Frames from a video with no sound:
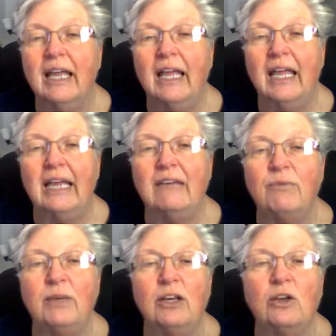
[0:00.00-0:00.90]
And if we
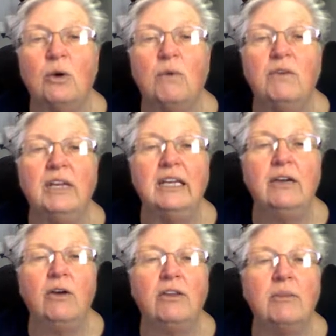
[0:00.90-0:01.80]
look over here
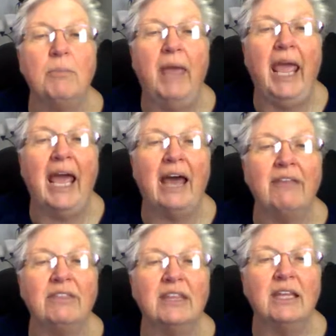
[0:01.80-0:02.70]
on the path,